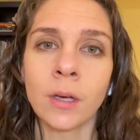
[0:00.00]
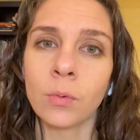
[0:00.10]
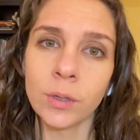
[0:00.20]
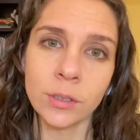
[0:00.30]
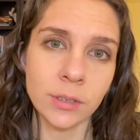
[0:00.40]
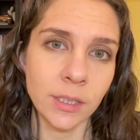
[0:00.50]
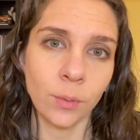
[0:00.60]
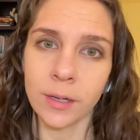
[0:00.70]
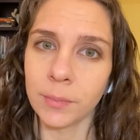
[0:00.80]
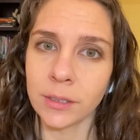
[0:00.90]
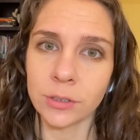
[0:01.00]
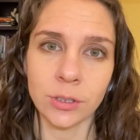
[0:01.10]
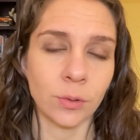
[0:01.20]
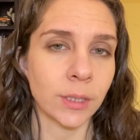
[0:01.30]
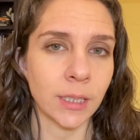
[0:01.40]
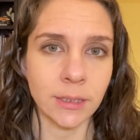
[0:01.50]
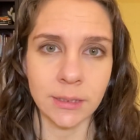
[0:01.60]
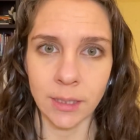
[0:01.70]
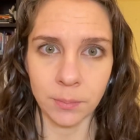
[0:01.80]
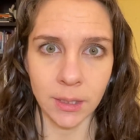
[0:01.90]
we really want to make sure that we're getting
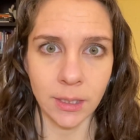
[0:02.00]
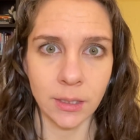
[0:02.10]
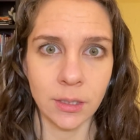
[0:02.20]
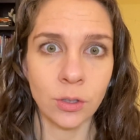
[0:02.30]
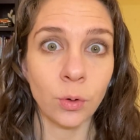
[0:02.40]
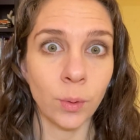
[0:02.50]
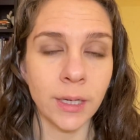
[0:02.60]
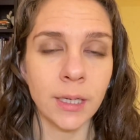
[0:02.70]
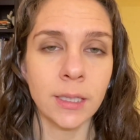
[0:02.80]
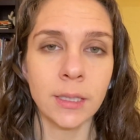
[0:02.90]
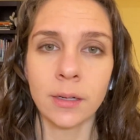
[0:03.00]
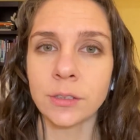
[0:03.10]
something quick in there.